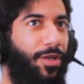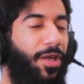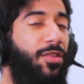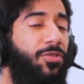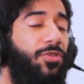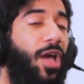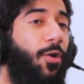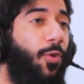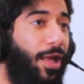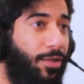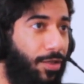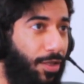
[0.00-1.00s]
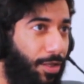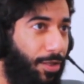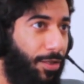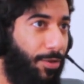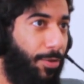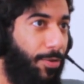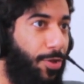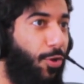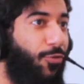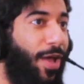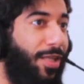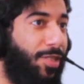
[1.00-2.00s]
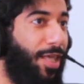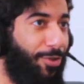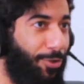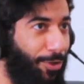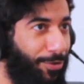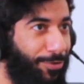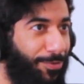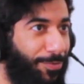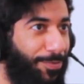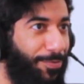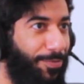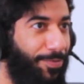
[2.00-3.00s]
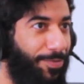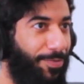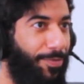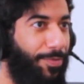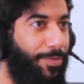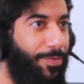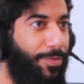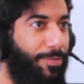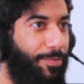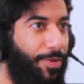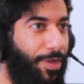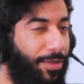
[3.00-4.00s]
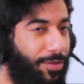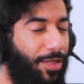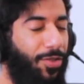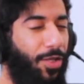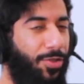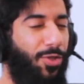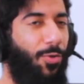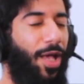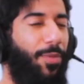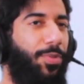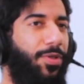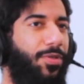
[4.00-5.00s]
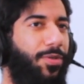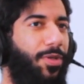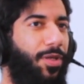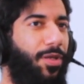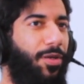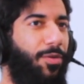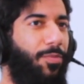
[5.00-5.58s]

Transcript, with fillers: indirectly, their fans get hurt. Mm. That, that also happens. Yeah.